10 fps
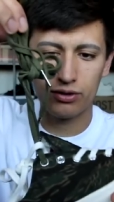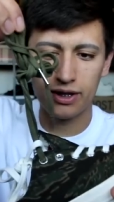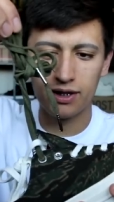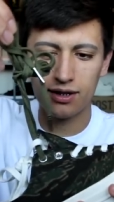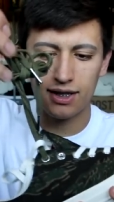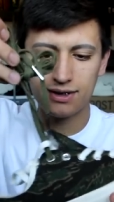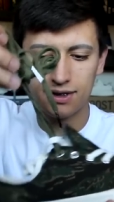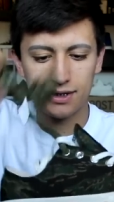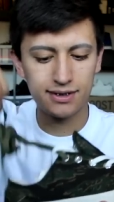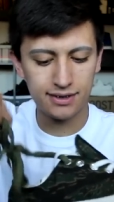green
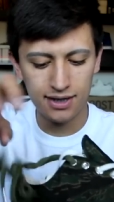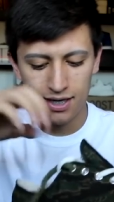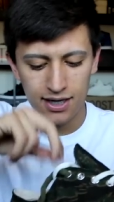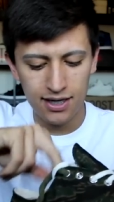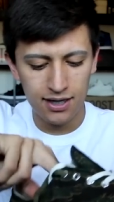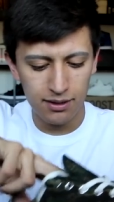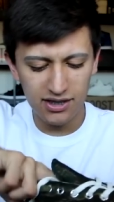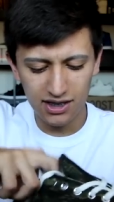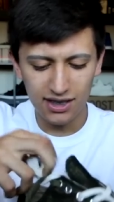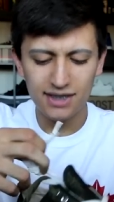laces.
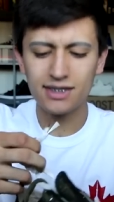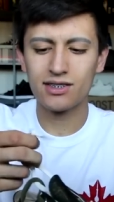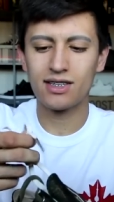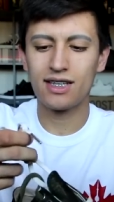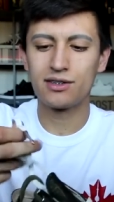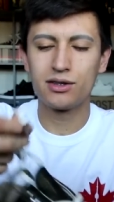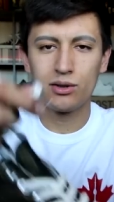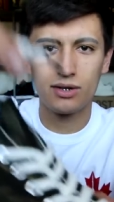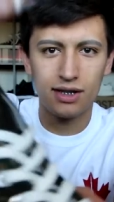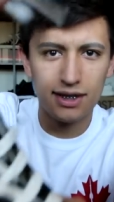Yeah, the laces are nice
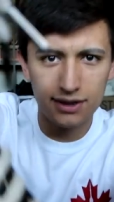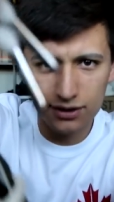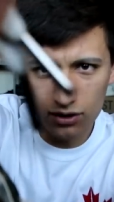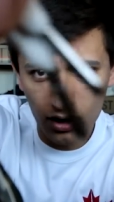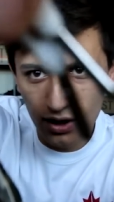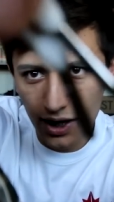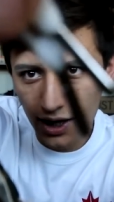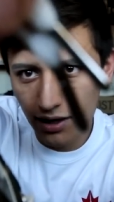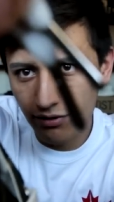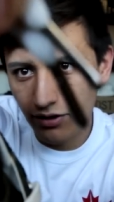too. The laces all
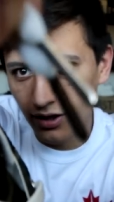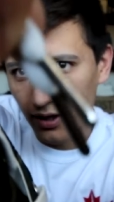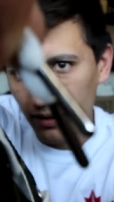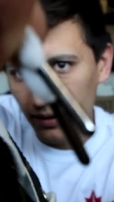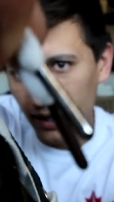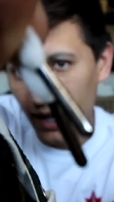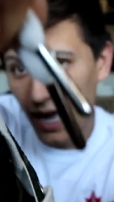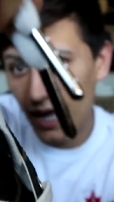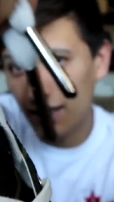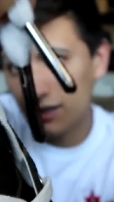have like
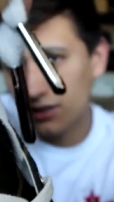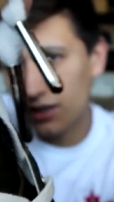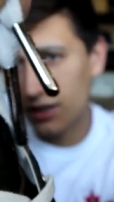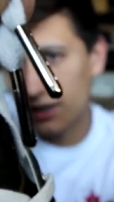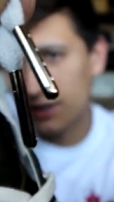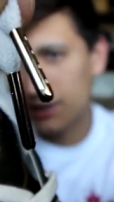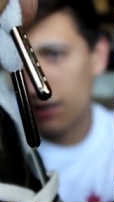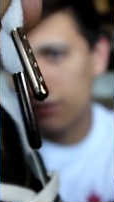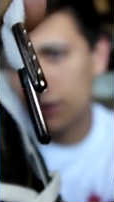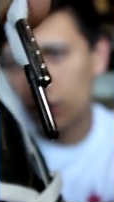aglets on it, like these
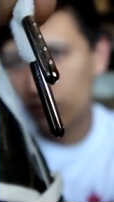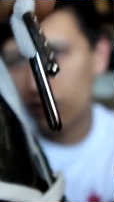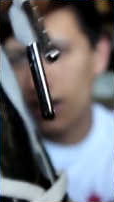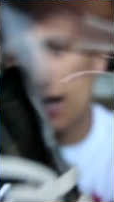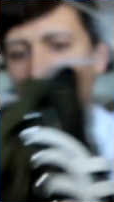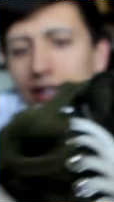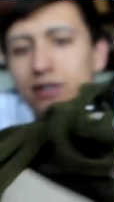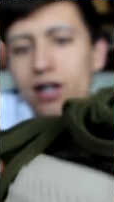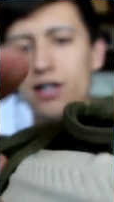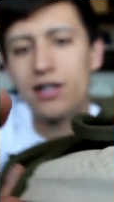have a silver aglet on